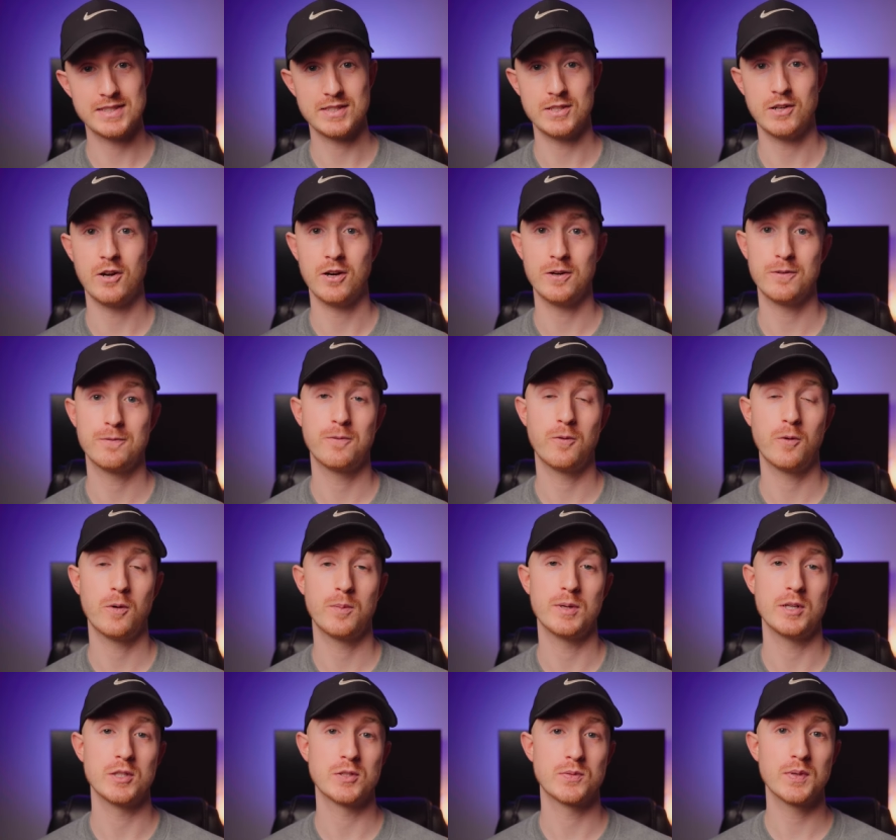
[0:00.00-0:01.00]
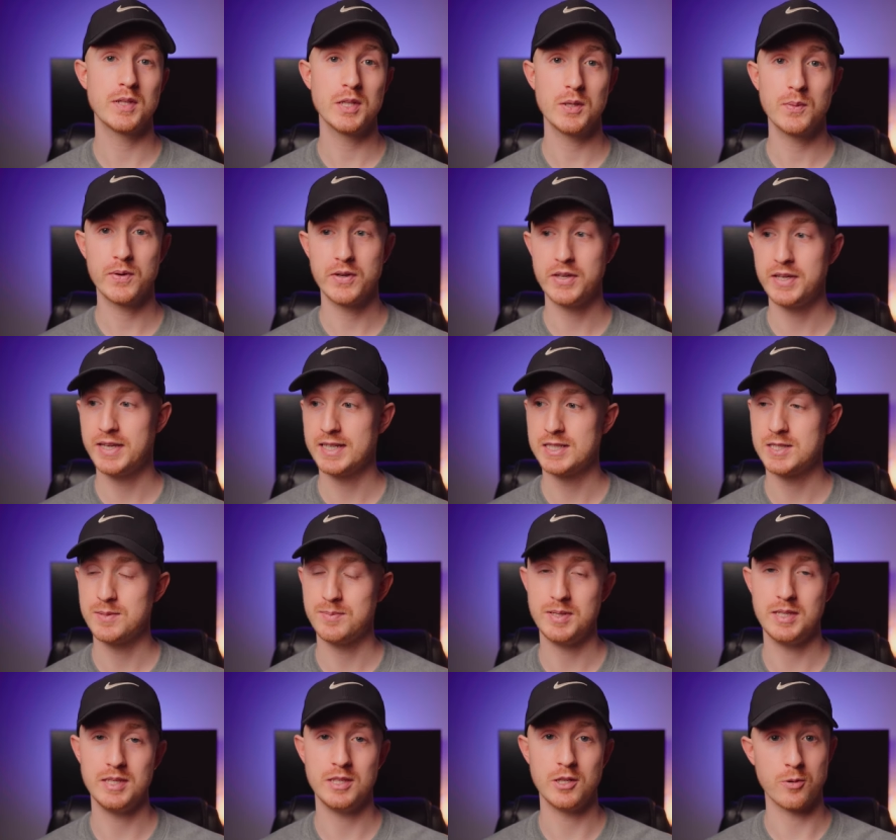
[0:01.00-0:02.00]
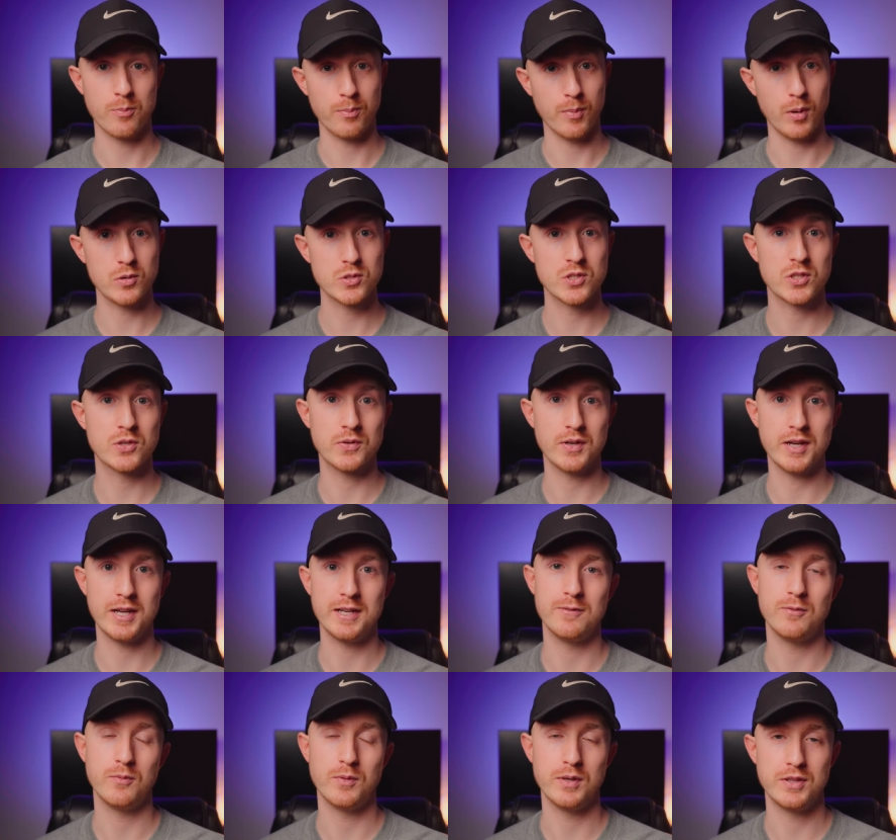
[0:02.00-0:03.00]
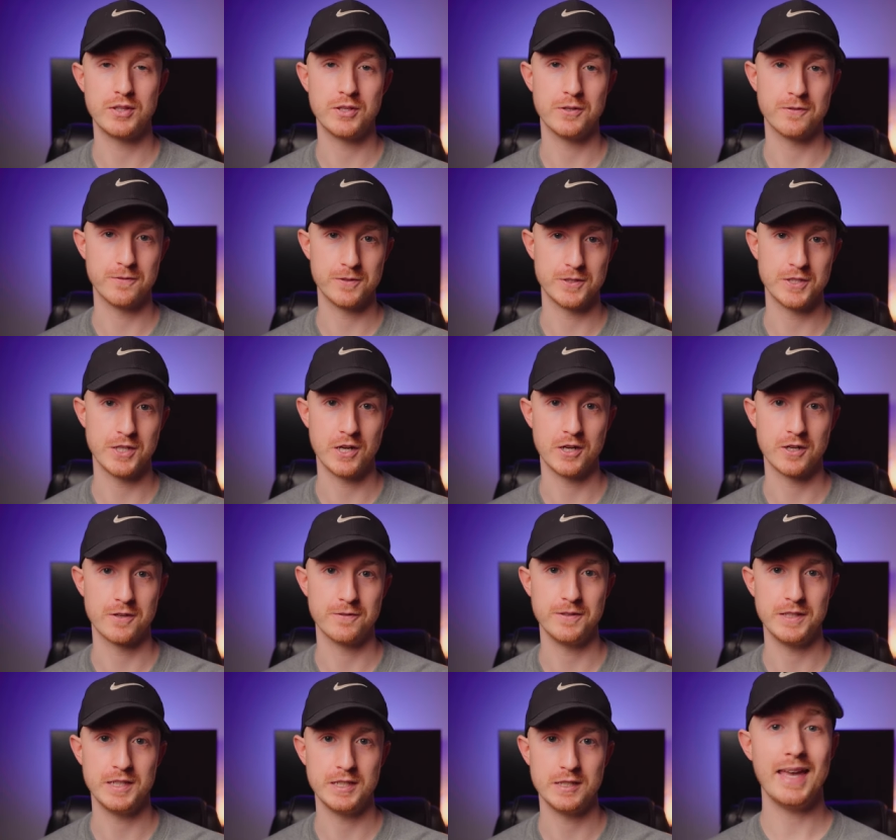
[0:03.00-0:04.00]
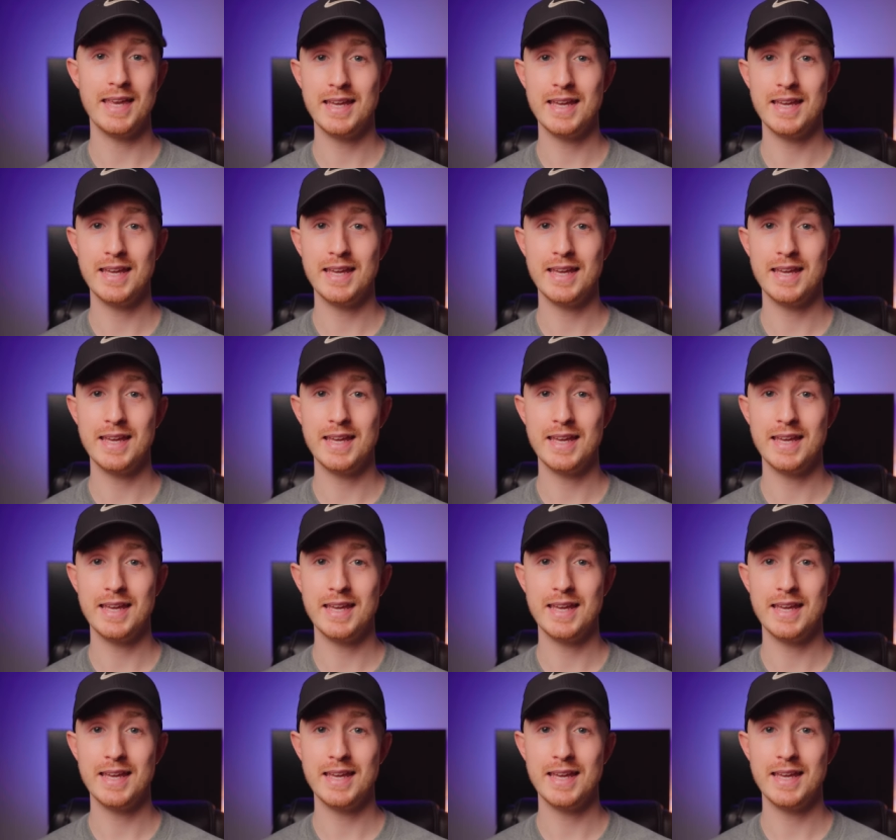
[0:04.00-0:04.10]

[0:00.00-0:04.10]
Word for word: is an art form, and it's really where you get to be your most creative with your photography.